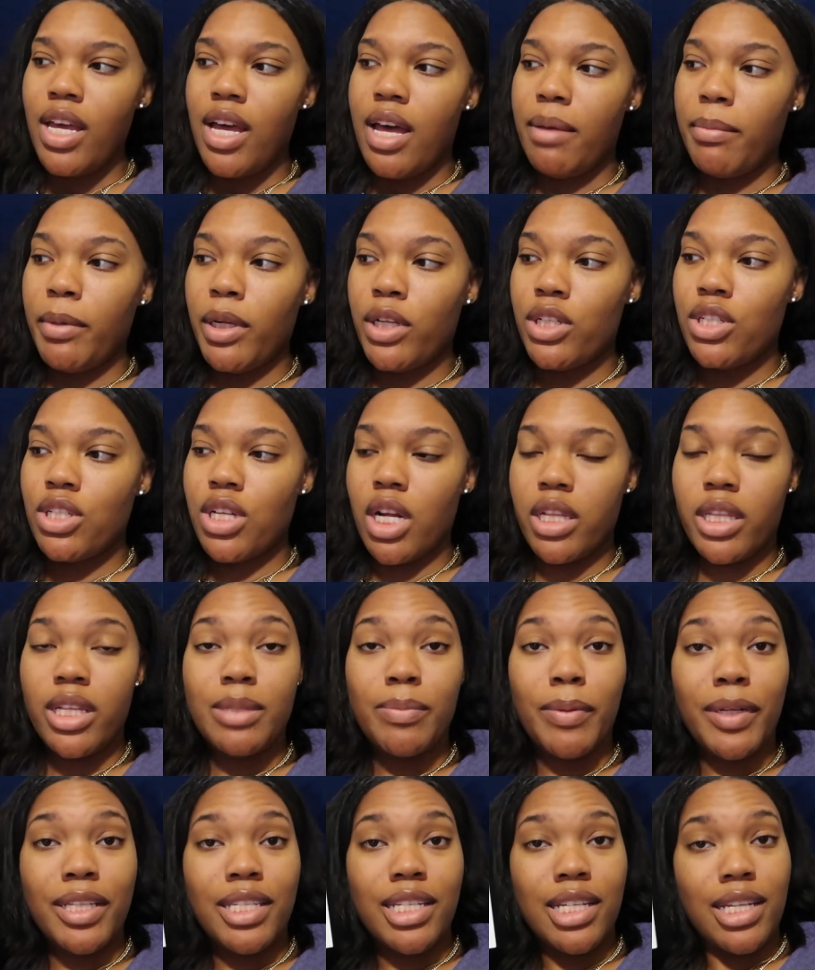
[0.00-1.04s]
I'm going to start this
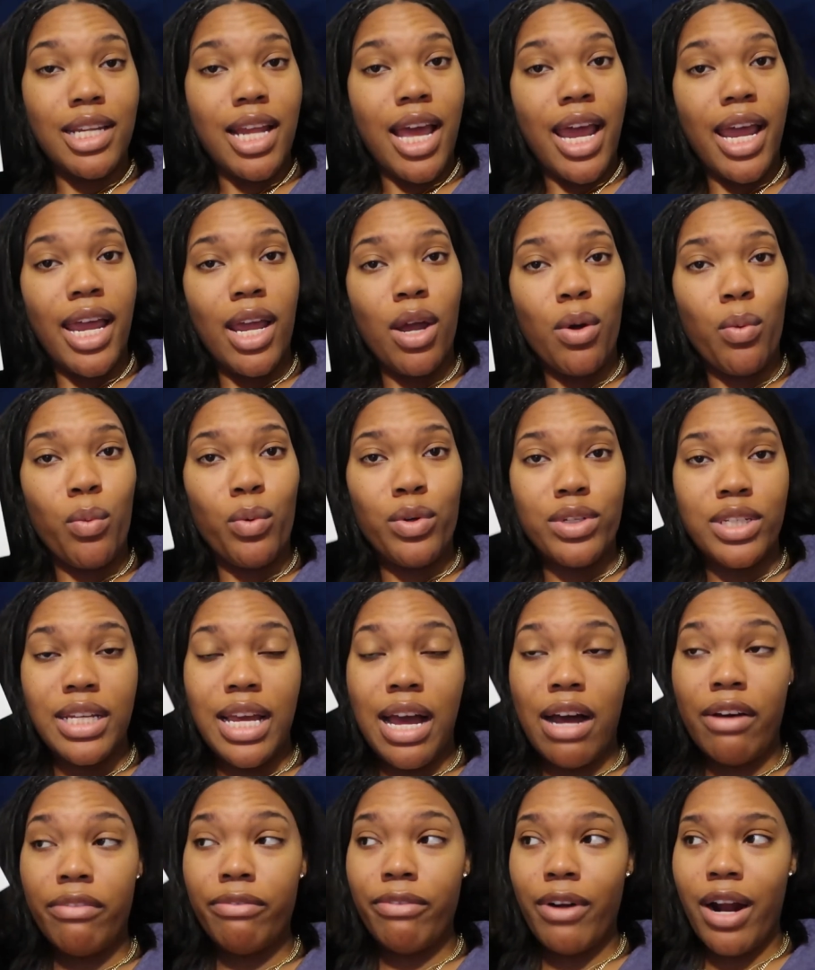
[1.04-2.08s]
book tonight. We'll see
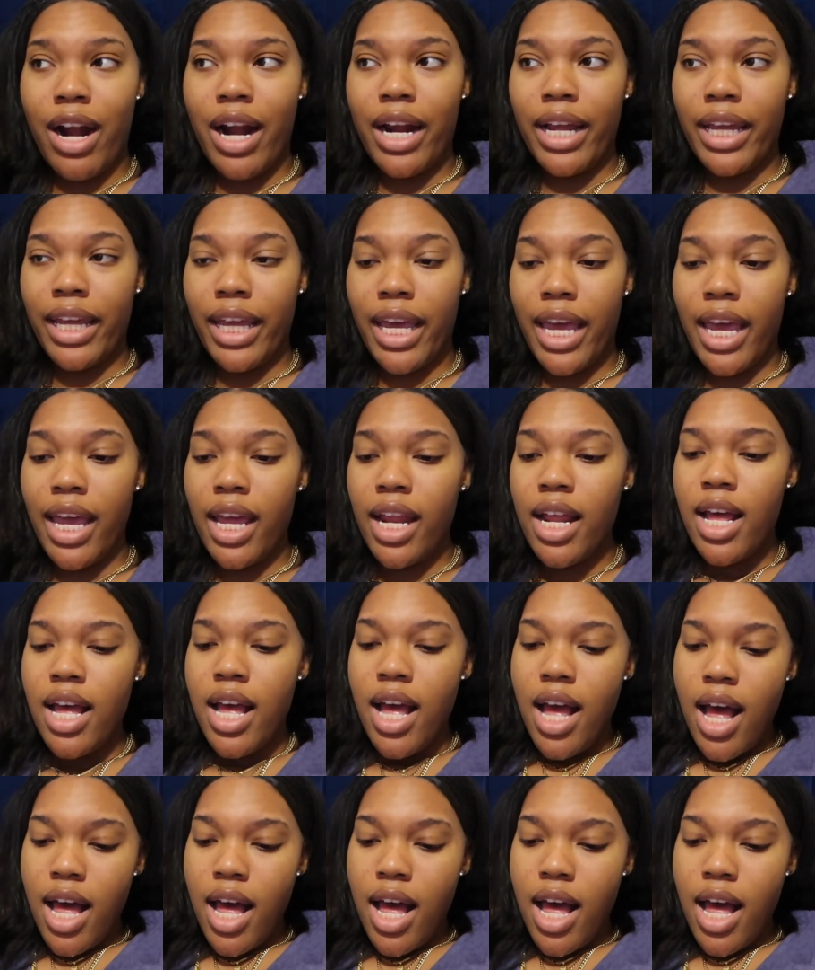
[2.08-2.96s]
how far I get.